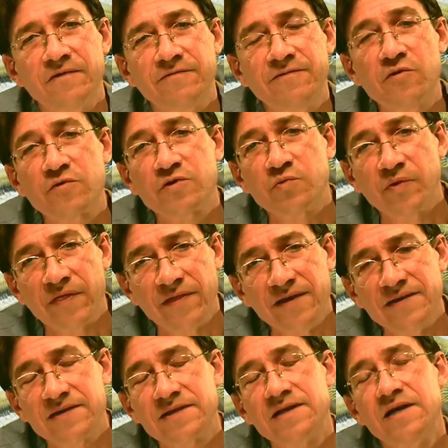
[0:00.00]
folks with
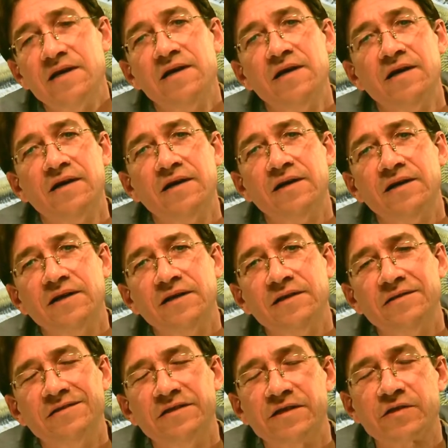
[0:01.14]
this
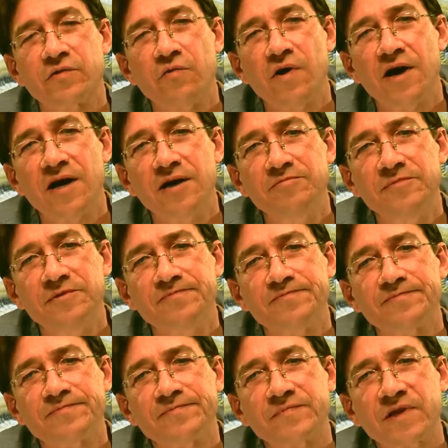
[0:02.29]
describe
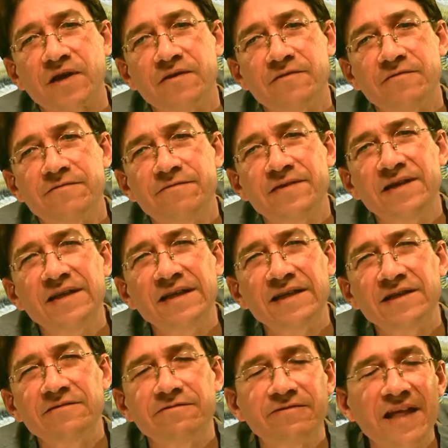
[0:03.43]

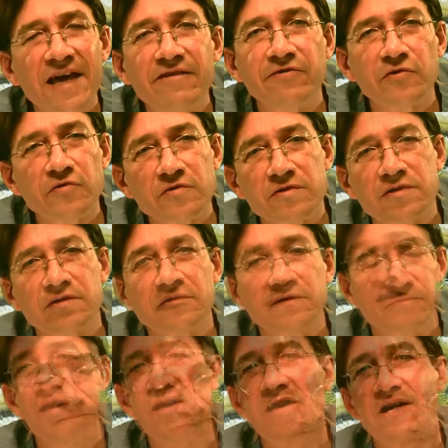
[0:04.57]
feeling flavors.
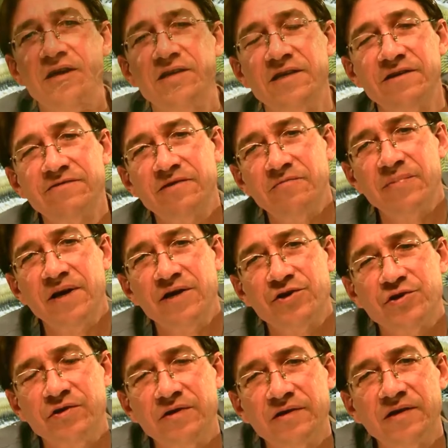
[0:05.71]
A different
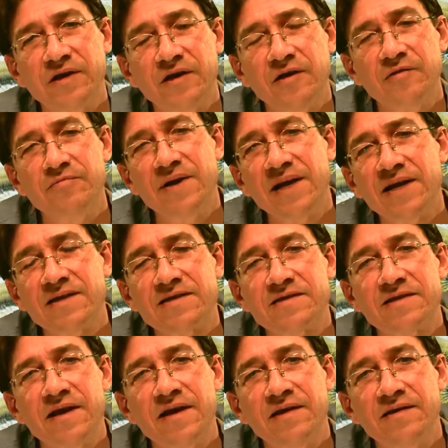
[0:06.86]
patient may
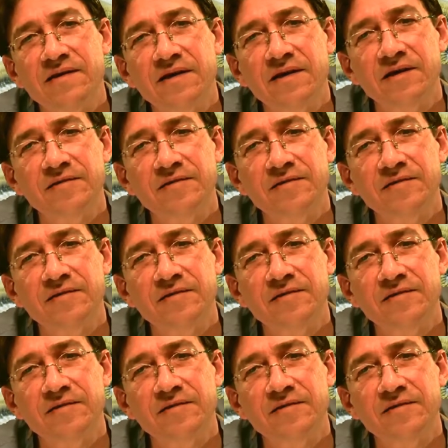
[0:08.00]
instead